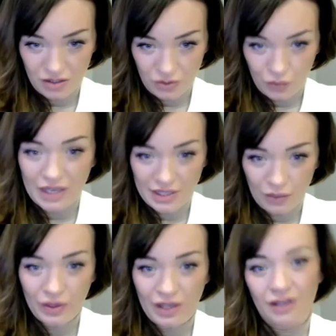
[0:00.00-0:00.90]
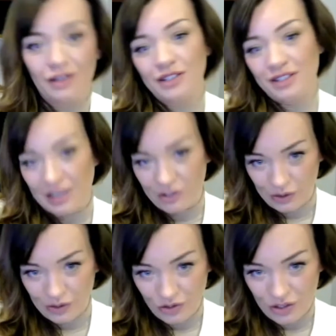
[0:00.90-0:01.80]
When I say we, it's Nitro
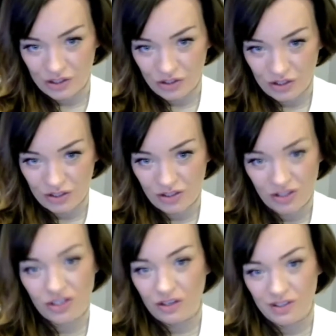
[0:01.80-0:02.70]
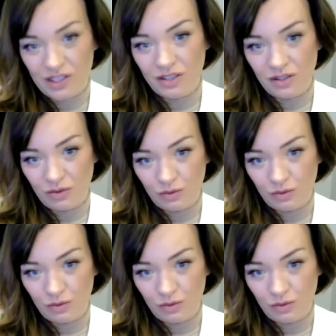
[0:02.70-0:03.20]
Construction Services,